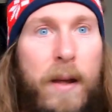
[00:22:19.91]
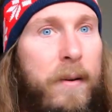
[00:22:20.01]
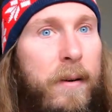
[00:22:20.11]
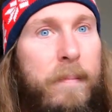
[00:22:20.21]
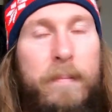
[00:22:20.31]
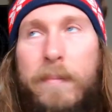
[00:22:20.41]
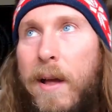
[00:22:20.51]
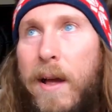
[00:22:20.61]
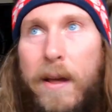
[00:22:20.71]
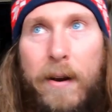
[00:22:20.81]
other
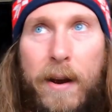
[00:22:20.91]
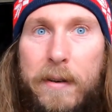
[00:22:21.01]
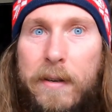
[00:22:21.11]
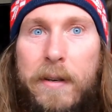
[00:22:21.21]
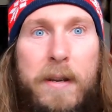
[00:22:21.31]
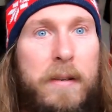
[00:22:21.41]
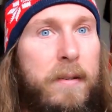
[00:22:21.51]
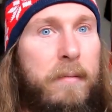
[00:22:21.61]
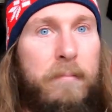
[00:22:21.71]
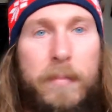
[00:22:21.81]
higher
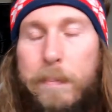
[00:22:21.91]
entities,